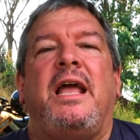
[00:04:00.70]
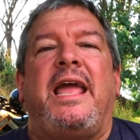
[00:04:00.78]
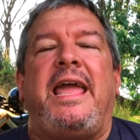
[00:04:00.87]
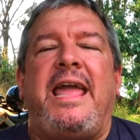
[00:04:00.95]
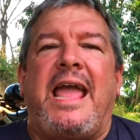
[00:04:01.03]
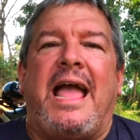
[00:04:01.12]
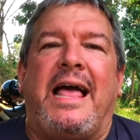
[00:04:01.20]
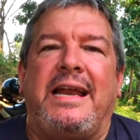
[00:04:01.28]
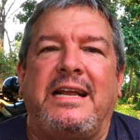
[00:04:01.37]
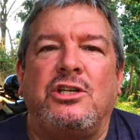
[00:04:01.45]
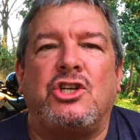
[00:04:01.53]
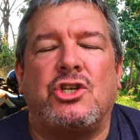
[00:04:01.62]
he
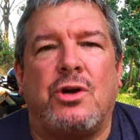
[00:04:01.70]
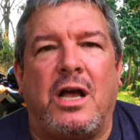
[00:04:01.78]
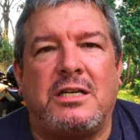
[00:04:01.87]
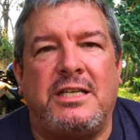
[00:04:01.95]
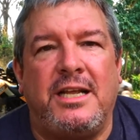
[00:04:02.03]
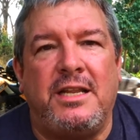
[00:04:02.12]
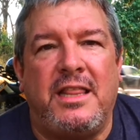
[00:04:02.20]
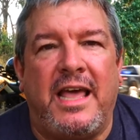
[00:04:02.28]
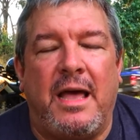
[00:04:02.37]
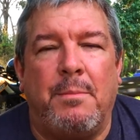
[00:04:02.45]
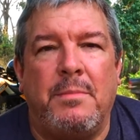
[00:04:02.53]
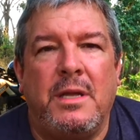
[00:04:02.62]
had instructed
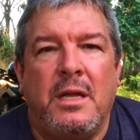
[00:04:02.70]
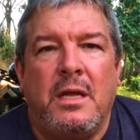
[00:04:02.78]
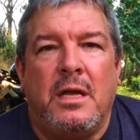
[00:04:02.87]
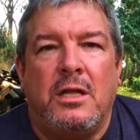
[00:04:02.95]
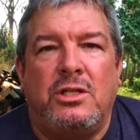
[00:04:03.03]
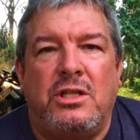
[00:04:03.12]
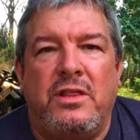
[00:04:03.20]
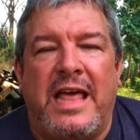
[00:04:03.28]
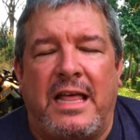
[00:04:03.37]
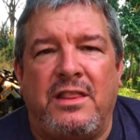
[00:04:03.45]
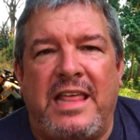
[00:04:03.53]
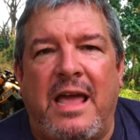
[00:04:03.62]
them
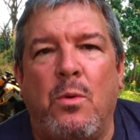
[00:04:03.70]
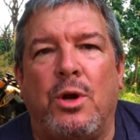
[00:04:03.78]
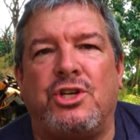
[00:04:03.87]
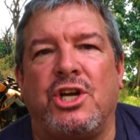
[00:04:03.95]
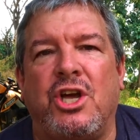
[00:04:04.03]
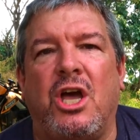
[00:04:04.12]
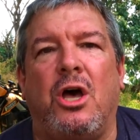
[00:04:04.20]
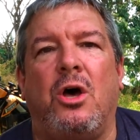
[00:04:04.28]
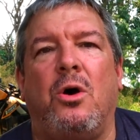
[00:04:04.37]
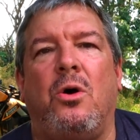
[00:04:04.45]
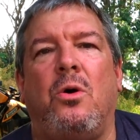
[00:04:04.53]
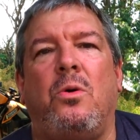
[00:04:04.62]
that they were to
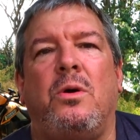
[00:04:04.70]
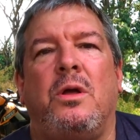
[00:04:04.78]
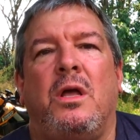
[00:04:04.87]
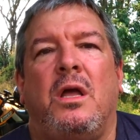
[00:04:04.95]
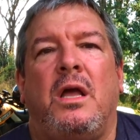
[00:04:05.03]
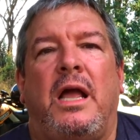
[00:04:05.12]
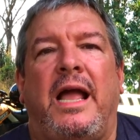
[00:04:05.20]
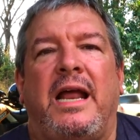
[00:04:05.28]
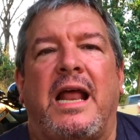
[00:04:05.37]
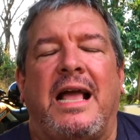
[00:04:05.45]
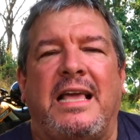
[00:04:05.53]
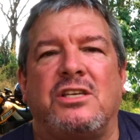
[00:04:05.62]
go.
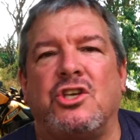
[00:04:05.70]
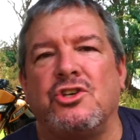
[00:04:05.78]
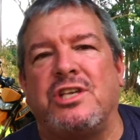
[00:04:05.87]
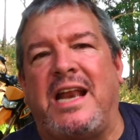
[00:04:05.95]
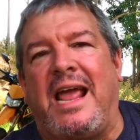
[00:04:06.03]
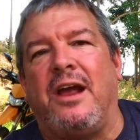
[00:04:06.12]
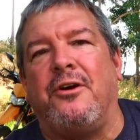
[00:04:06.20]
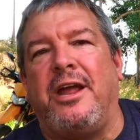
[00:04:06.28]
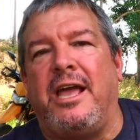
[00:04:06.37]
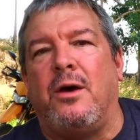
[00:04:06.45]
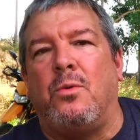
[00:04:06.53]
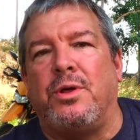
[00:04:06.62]
And I guess there's an
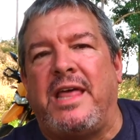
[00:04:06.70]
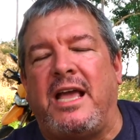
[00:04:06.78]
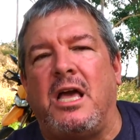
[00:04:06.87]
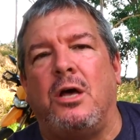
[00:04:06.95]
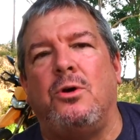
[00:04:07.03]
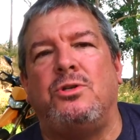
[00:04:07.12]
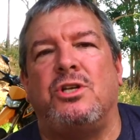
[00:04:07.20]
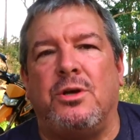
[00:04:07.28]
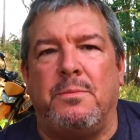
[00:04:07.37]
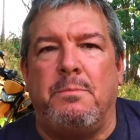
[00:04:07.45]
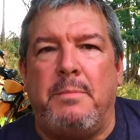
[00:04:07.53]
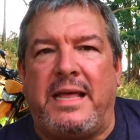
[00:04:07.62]
area where they go
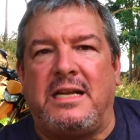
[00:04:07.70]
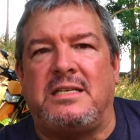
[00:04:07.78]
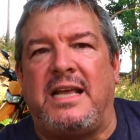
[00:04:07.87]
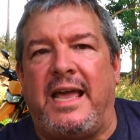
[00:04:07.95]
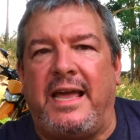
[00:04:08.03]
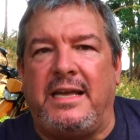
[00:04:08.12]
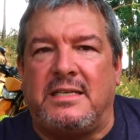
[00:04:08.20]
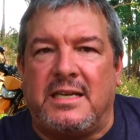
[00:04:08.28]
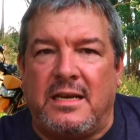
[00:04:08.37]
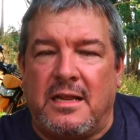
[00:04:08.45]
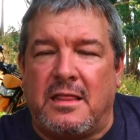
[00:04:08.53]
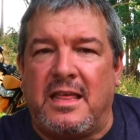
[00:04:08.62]
to
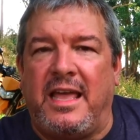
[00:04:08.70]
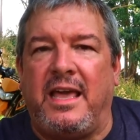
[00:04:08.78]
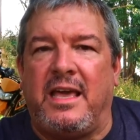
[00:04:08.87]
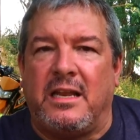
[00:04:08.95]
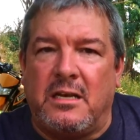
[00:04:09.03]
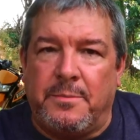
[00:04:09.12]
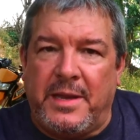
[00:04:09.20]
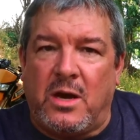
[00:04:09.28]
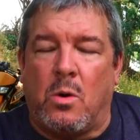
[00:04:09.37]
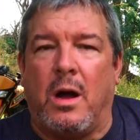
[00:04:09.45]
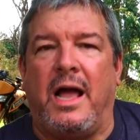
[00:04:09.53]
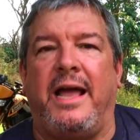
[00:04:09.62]
meditate and to think and to be
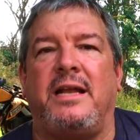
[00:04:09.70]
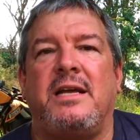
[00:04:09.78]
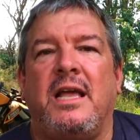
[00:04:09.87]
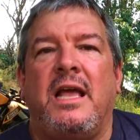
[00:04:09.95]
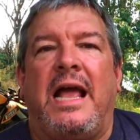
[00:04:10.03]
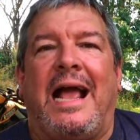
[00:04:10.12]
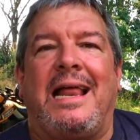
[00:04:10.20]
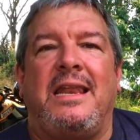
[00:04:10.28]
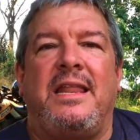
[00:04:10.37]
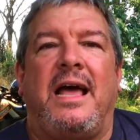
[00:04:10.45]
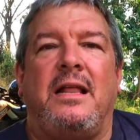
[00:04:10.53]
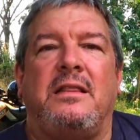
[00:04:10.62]
quiet,
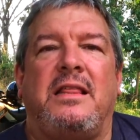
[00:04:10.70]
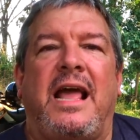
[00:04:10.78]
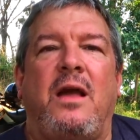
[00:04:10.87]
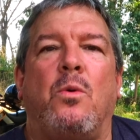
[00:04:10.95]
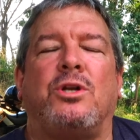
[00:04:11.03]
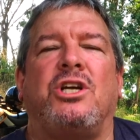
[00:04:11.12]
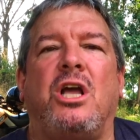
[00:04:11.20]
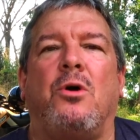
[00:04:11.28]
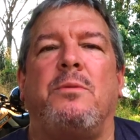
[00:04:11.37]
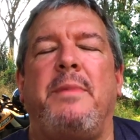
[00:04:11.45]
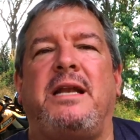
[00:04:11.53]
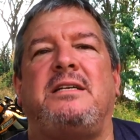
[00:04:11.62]
and that they were to
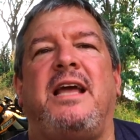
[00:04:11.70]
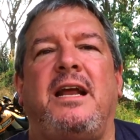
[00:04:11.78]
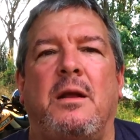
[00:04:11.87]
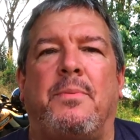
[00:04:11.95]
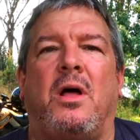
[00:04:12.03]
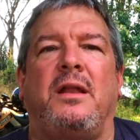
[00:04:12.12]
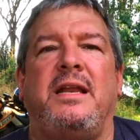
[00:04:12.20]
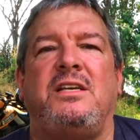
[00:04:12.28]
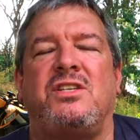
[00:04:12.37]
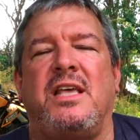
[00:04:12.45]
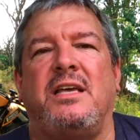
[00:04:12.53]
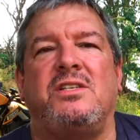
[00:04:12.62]
go and meditate upon
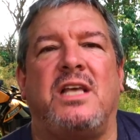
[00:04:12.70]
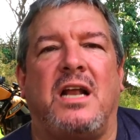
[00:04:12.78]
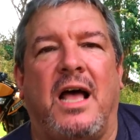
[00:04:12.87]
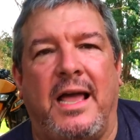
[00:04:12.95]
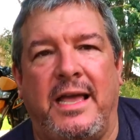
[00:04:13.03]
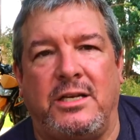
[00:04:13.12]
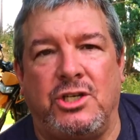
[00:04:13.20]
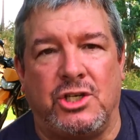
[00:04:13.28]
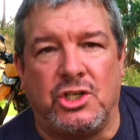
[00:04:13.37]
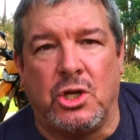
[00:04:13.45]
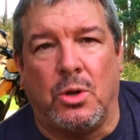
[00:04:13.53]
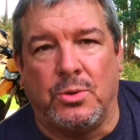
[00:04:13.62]
these things that I had
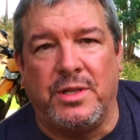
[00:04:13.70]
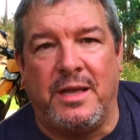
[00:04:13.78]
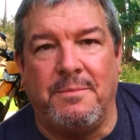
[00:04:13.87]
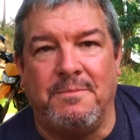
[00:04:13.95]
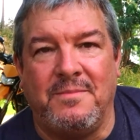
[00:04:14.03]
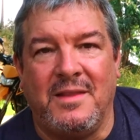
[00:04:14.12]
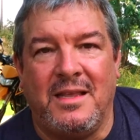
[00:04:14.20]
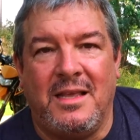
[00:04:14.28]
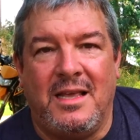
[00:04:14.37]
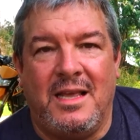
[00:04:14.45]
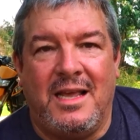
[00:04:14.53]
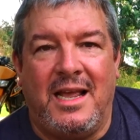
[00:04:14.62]
just told them.
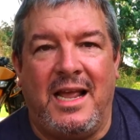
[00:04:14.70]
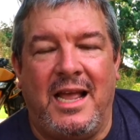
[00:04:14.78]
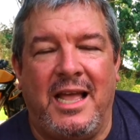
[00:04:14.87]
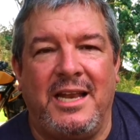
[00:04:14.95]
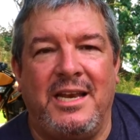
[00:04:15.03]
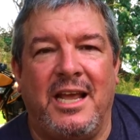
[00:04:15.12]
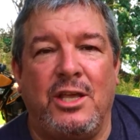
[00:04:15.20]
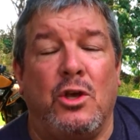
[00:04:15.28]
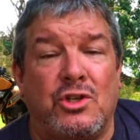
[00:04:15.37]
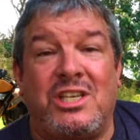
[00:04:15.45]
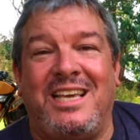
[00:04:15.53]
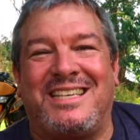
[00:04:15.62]
And
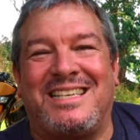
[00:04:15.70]
you'll see